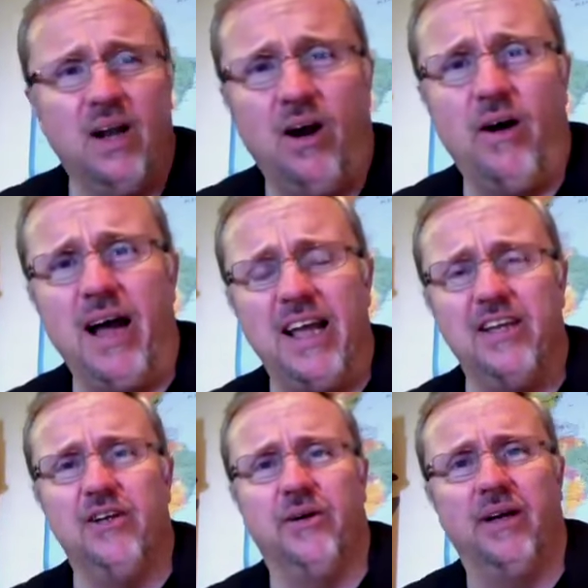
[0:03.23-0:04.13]
Oh, how you
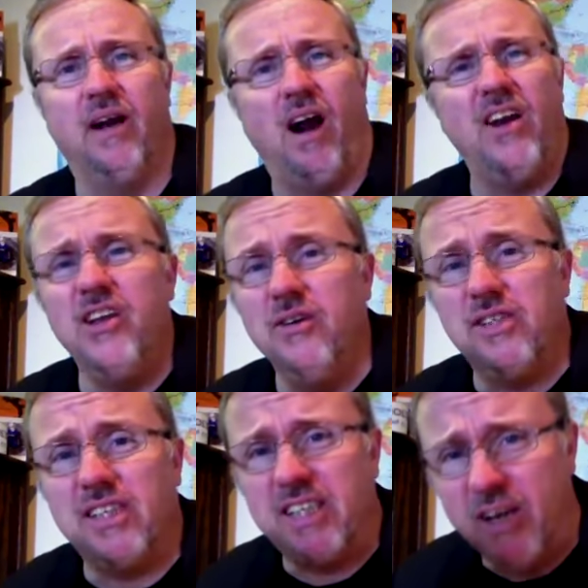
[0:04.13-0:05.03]
doing? Are you
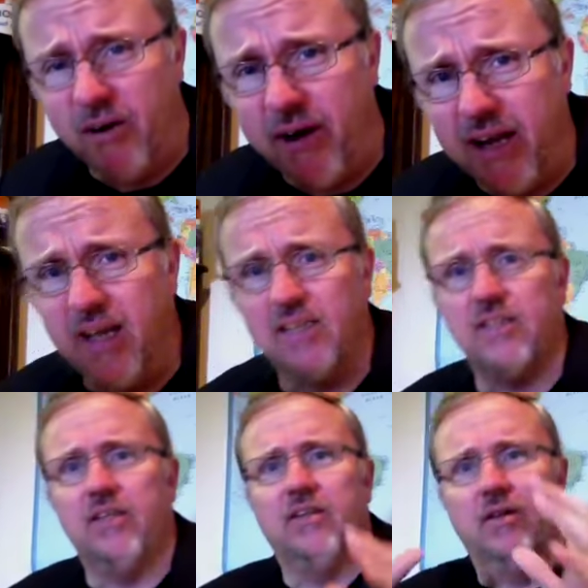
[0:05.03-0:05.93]

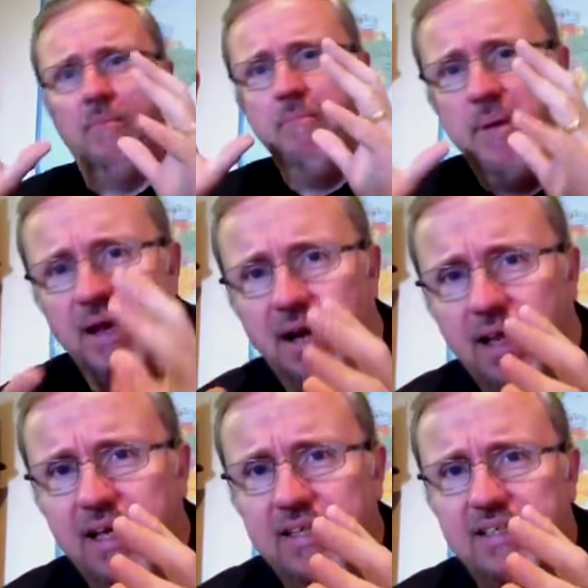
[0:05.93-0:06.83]
serious? The Middle
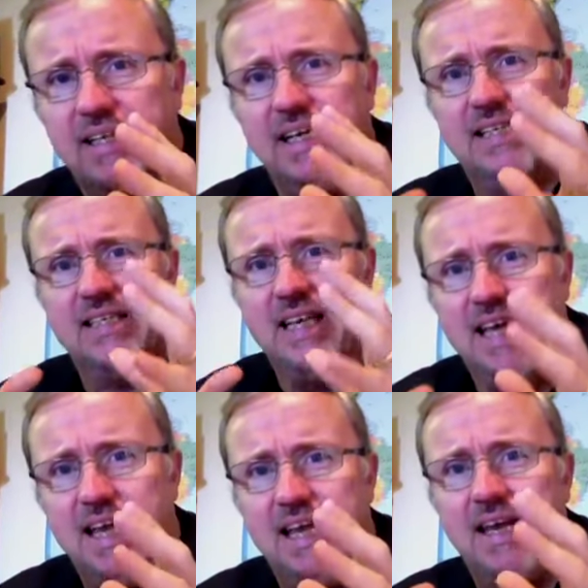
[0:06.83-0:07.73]
East is
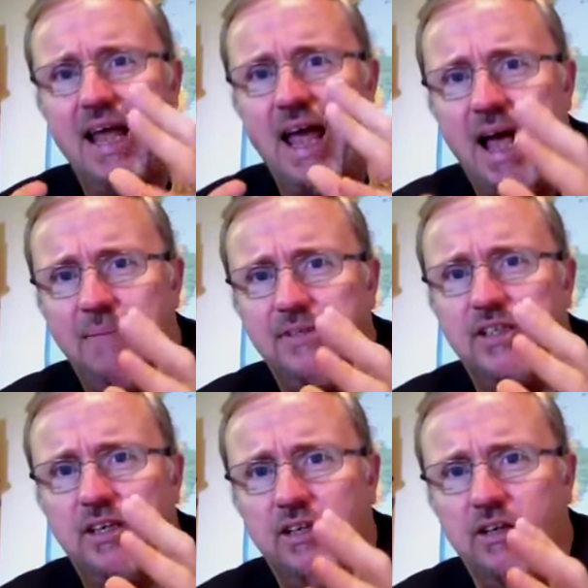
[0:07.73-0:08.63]
getting
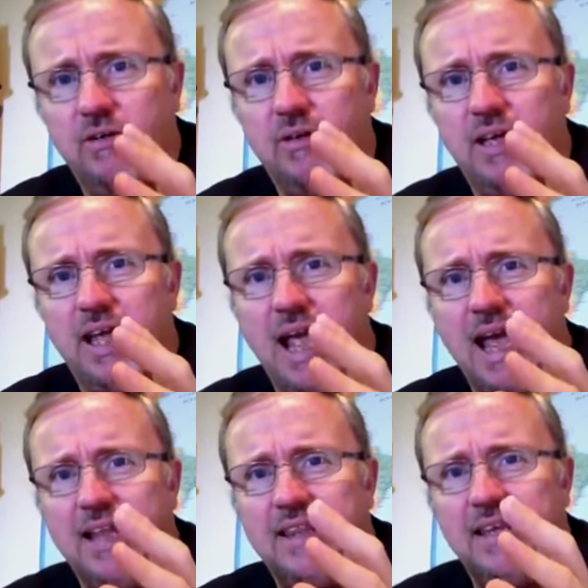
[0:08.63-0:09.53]
absolutely
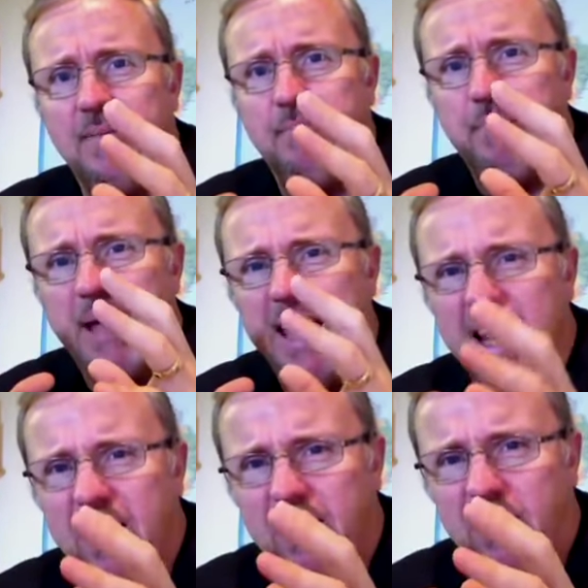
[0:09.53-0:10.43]
at the
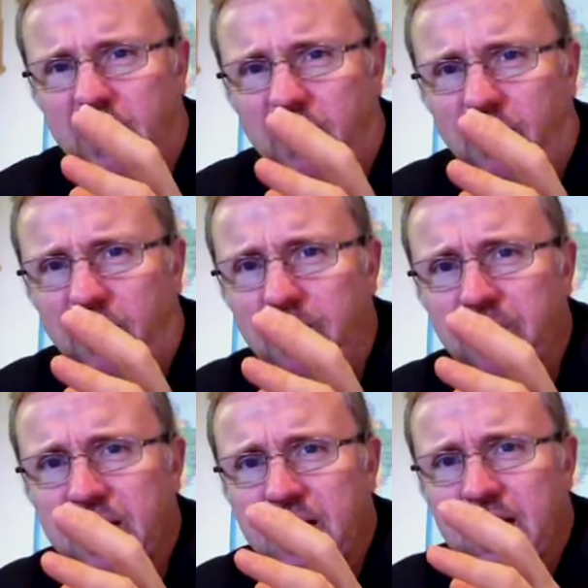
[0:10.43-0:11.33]
pinnacle
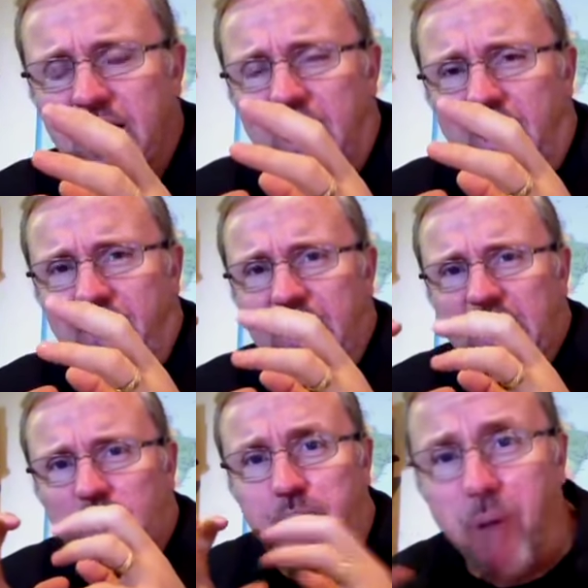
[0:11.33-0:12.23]
of an
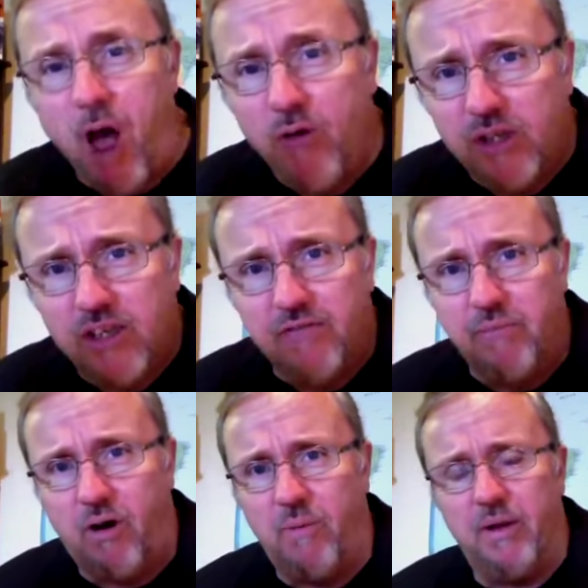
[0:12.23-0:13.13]
explosive
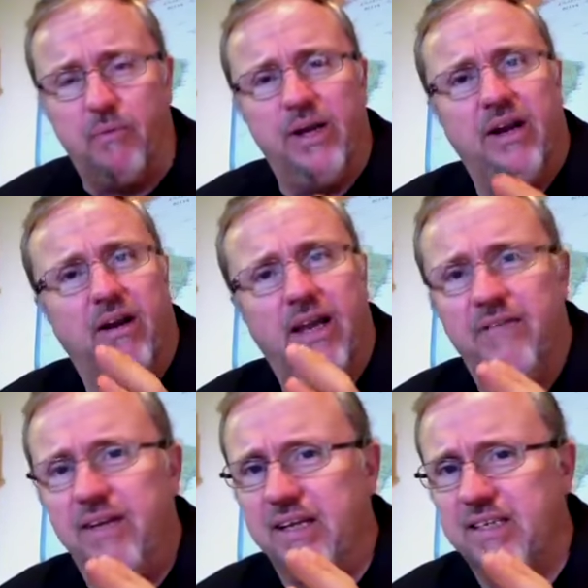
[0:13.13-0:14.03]
moment. We are
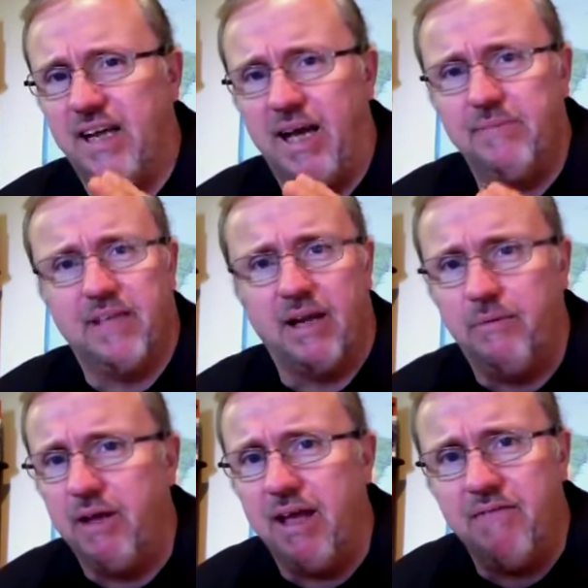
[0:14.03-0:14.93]
living in times like
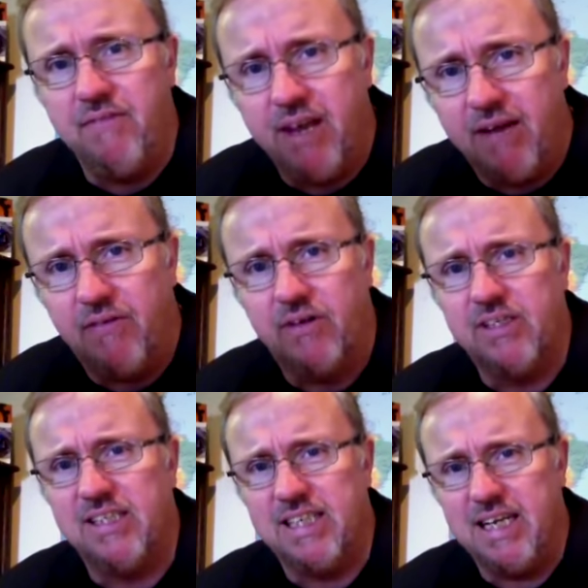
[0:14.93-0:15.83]
we have never
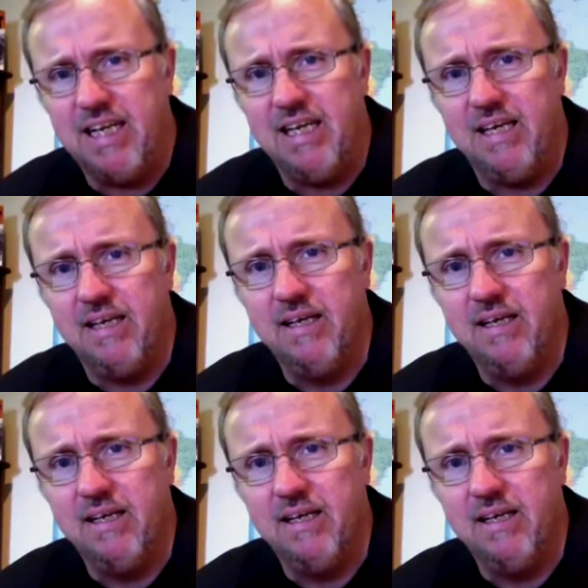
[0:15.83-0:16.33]
seen